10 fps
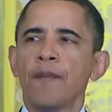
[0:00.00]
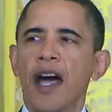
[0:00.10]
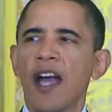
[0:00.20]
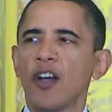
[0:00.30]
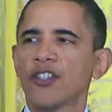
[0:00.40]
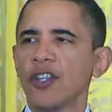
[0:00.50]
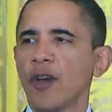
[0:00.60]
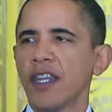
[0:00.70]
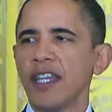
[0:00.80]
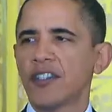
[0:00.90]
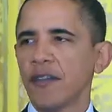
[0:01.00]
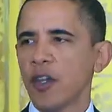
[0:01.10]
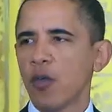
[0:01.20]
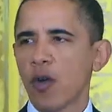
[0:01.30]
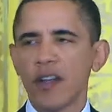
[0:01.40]
I also know that each of
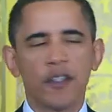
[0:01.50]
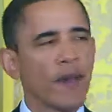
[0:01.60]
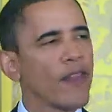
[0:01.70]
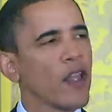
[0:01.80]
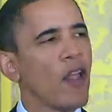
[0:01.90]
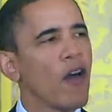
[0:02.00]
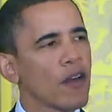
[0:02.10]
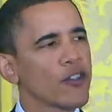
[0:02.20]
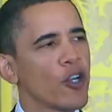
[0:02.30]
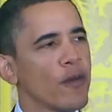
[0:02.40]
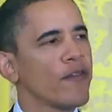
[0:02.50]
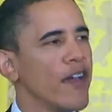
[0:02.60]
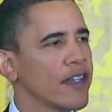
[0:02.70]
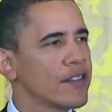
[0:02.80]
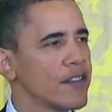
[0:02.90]
you worries about the longer-term
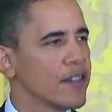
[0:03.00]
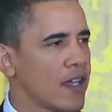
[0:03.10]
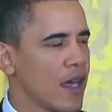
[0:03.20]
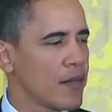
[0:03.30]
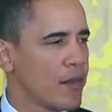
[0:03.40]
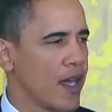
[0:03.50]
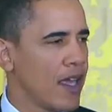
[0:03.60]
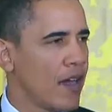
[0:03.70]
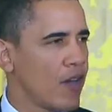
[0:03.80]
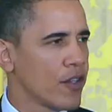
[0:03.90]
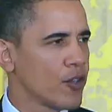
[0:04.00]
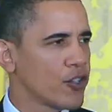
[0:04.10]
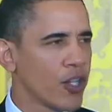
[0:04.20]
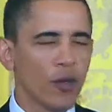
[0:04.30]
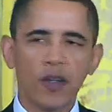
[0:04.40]
effects this economy might have on your
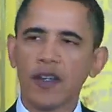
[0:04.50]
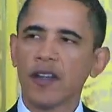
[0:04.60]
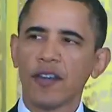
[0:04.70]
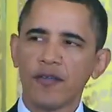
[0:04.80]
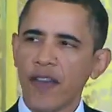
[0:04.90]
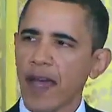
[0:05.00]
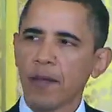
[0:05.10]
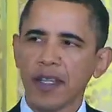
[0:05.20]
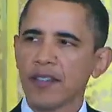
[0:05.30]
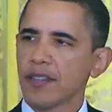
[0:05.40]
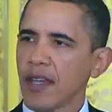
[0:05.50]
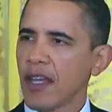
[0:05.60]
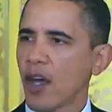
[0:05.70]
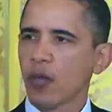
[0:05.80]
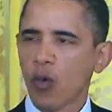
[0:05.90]
children, on your families,
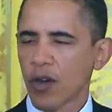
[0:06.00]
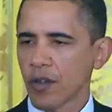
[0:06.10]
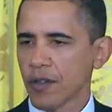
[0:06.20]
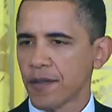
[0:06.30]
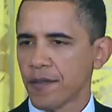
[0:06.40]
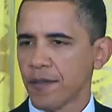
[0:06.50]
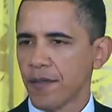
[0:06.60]
and on workers.